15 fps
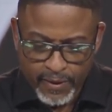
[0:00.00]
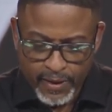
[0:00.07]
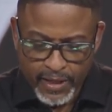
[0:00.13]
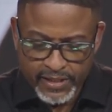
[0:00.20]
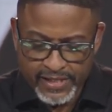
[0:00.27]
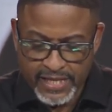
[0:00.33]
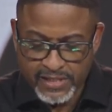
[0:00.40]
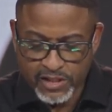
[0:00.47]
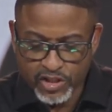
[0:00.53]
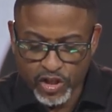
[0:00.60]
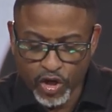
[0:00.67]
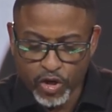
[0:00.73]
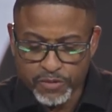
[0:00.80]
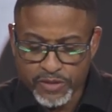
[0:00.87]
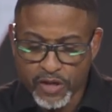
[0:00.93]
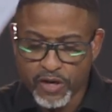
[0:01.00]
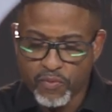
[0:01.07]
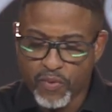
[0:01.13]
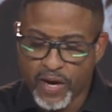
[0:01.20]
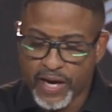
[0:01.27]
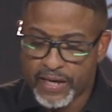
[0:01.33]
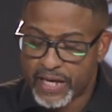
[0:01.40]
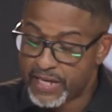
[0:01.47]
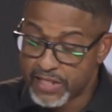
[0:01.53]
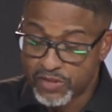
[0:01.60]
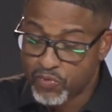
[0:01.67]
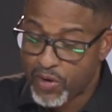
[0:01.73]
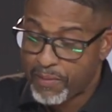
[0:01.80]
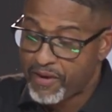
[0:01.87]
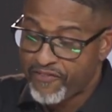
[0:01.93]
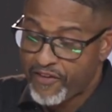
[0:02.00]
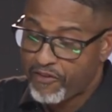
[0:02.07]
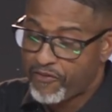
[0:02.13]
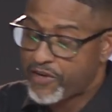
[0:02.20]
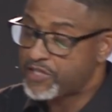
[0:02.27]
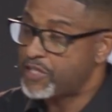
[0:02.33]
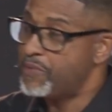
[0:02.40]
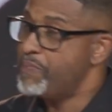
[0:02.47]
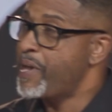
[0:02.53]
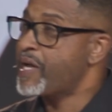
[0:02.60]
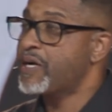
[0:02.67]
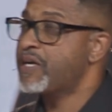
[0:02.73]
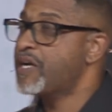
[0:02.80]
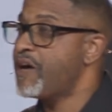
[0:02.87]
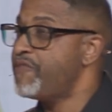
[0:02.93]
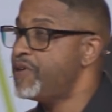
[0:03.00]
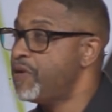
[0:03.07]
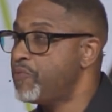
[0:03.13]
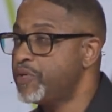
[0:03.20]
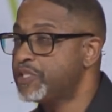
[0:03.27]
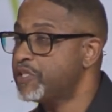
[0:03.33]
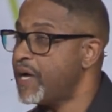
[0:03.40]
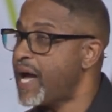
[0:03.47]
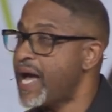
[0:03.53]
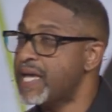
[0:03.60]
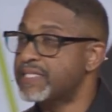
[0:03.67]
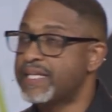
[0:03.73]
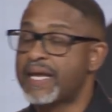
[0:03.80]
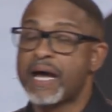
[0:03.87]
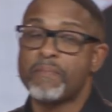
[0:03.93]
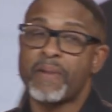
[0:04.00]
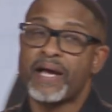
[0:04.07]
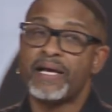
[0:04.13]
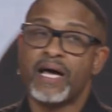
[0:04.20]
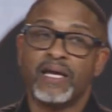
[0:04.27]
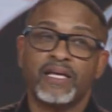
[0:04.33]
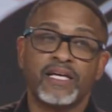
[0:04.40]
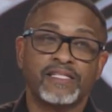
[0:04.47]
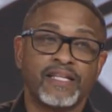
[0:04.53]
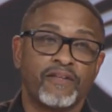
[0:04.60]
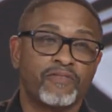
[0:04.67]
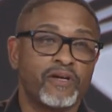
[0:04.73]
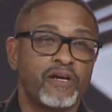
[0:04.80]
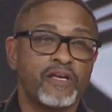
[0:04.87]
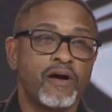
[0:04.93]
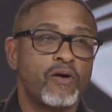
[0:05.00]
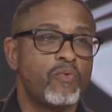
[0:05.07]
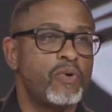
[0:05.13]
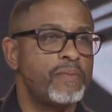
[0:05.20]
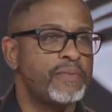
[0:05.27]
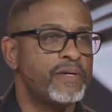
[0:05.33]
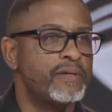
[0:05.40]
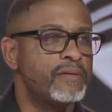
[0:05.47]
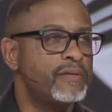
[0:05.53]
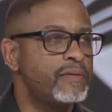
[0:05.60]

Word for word: It says in Job 31, and this is one of my favorite verses make a covenant with your eyes that I might not lust after a young woman.